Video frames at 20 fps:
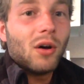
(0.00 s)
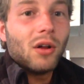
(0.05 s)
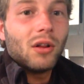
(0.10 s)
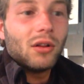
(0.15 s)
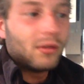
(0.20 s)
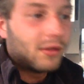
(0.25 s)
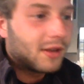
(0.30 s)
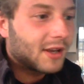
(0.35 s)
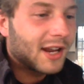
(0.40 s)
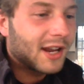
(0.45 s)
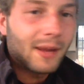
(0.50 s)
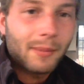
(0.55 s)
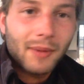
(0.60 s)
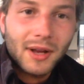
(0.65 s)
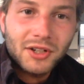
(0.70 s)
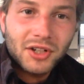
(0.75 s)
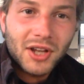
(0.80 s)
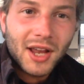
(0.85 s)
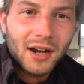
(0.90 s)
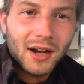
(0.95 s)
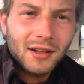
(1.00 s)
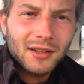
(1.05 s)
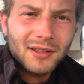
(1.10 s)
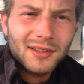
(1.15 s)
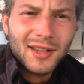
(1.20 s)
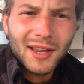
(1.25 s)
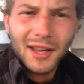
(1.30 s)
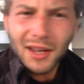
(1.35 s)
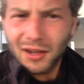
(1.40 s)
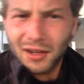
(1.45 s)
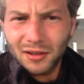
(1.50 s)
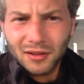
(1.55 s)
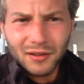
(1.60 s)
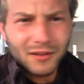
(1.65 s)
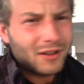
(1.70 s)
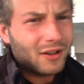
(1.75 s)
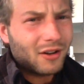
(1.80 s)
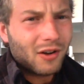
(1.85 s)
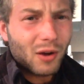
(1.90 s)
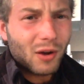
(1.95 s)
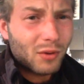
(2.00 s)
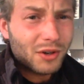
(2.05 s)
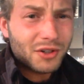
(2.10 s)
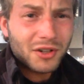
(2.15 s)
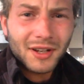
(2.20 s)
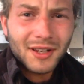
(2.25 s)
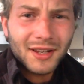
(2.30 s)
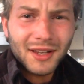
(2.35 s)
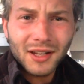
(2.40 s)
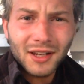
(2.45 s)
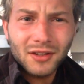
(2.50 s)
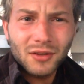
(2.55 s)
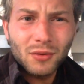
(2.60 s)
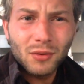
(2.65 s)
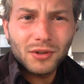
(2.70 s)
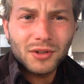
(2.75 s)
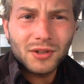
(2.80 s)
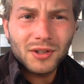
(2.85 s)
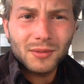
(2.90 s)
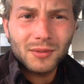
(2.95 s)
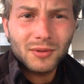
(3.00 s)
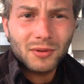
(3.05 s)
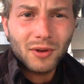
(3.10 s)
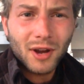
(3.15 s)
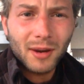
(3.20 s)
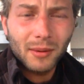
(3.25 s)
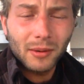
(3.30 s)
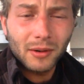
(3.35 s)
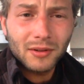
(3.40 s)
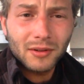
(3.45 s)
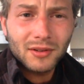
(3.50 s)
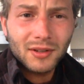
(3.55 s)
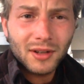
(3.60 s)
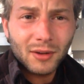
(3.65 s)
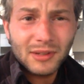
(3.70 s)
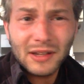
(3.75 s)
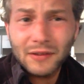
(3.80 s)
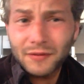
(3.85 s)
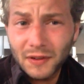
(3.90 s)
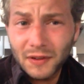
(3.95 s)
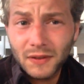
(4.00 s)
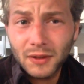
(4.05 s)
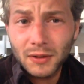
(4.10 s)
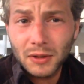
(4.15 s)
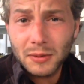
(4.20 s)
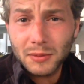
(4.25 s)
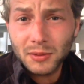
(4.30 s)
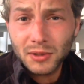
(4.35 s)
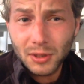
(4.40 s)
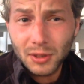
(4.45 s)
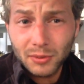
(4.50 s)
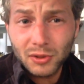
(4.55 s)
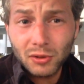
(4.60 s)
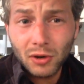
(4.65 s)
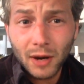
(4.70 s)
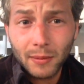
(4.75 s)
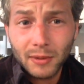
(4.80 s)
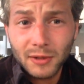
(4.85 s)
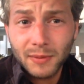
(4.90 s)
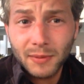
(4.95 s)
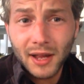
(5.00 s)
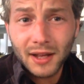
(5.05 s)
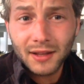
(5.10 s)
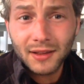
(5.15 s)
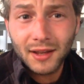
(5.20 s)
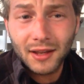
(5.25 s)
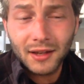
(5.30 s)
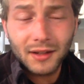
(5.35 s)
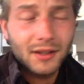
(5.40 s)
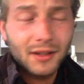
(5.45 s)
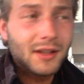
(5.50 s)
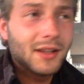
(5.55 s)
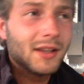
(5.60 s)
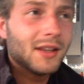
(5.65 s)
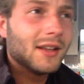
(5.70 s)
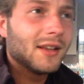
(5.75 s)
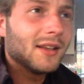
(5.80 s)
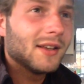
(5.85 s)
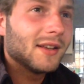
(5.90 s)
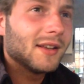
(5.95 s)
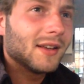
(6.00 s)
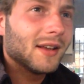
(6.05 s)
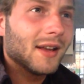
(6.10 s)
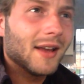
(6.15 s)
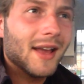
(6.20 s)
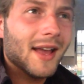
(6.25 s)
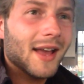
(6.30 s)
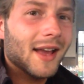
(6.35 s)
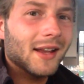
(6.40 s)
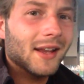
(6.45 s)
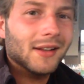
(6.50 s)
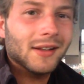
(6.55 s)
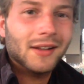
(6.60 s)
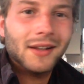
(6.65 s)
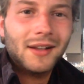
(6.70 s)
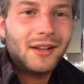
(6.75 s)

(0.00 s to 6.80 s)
looking at my channel and saying, you know, I wish I can get two hundred subscribers. I was at fifty subscribers back then. And